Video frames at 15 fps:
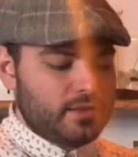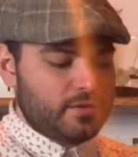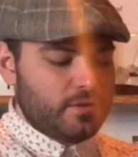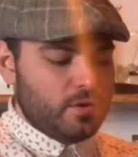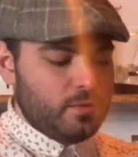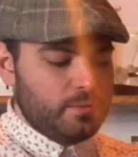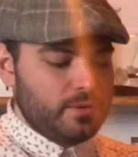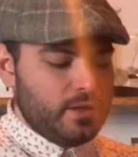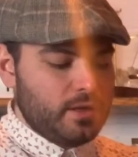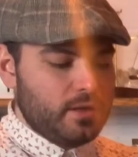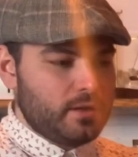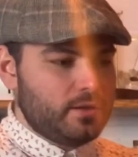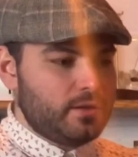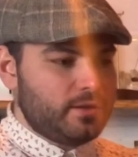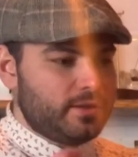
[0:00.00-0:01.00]
from
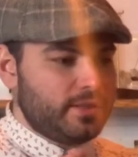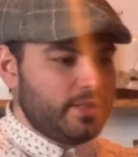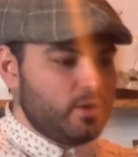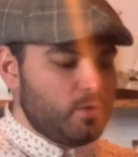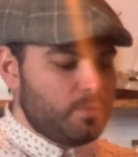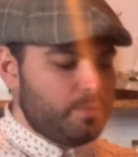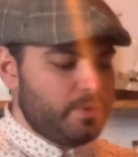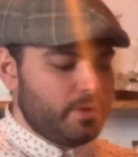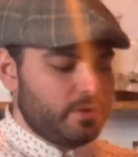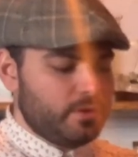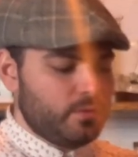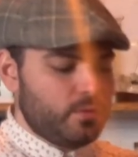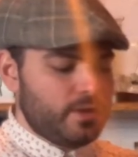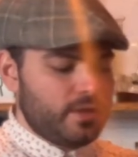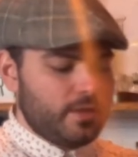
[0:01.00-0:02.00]
the, the syrup with the